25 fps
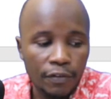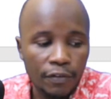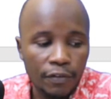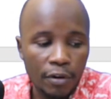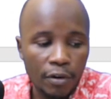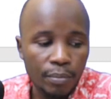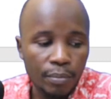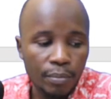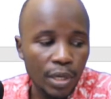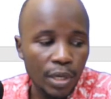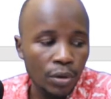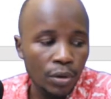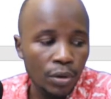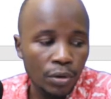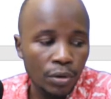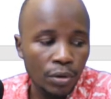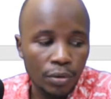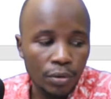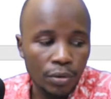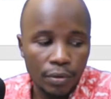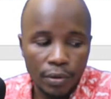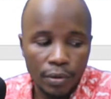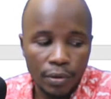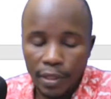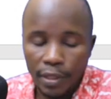
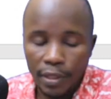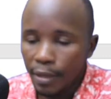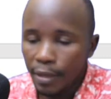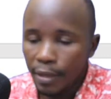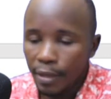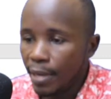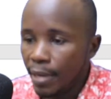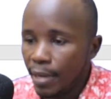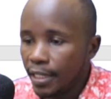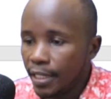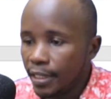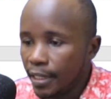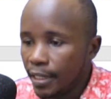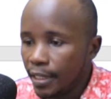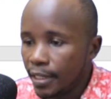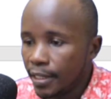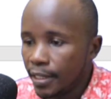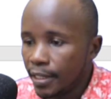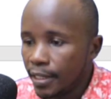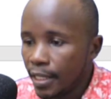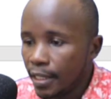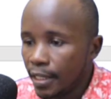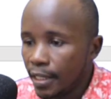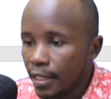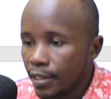below the budgeted
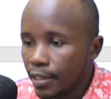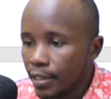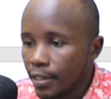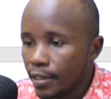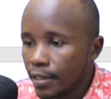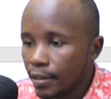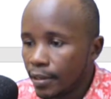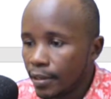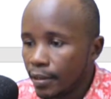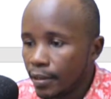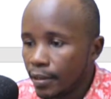sales.